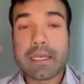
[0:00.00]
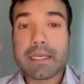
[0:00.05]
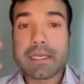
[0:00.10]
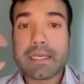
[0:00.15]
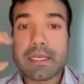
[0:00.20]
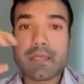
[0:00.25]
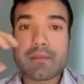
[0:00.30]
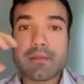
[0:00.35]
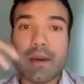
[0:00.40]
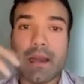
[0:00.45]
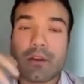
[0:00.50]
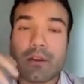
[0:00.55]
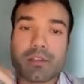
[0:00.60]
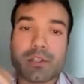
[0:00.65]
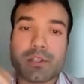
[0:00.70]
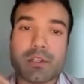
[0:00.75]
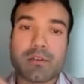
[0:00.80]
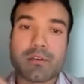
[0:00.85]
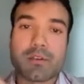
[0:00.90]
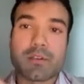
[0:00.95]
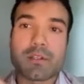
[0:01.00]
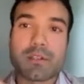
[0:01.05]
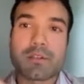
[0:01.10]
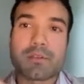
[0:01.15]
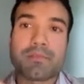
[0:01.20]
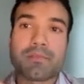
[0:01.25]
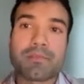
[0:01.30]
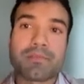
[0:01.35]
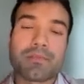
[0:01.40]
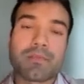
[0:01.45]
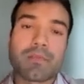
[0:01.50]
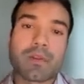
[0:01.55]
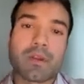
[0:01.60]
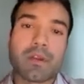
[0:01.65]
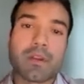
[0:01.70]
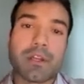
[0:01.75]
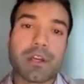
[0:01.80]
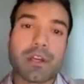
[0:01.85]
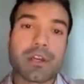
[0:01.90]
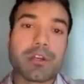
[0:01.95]
These microservices,
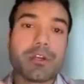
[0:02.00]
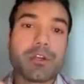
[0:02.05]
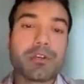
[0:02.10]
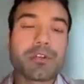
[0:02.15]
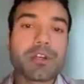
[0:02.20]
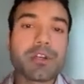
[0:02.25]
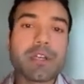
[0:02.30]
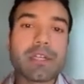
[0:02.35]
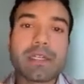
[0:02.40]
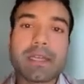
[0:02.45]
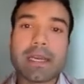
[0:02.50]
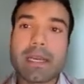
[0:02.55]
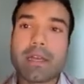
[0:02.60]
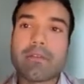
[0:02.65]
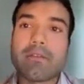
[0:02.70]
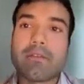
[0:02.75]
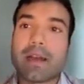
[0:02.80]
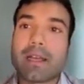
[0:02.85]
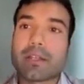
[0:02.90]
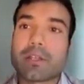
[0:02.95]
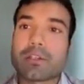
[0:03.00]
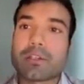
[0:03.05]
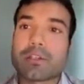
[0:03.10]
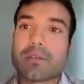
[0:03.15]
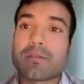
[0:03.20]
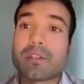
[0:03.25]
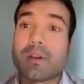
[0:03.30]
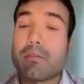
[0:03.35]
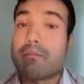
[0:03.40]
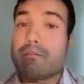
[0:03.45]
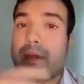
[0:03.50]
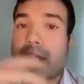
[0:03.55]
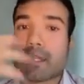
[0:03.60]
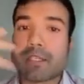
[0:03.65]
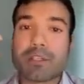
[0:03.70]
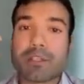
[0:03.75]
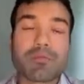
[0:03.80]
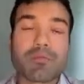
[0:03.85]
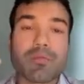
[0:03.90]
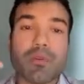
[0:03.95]
they usually take advantage of some
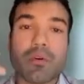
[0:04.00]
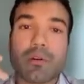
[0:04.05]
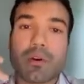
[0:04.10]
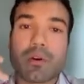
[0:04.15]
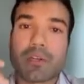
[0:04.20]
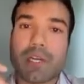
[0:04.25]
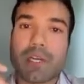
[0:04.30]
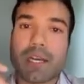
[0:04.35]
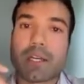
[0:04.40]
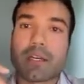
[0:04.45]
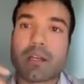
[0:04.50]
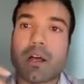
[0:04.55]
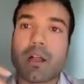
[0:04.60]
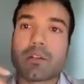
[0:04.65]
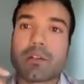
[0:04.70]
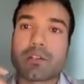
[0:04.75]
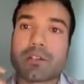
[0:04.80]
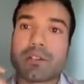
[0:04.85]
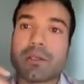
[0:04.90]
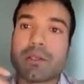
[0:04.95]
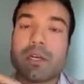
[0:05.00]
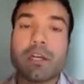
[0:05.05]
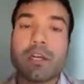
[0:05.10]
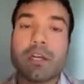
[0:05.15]
message broker technology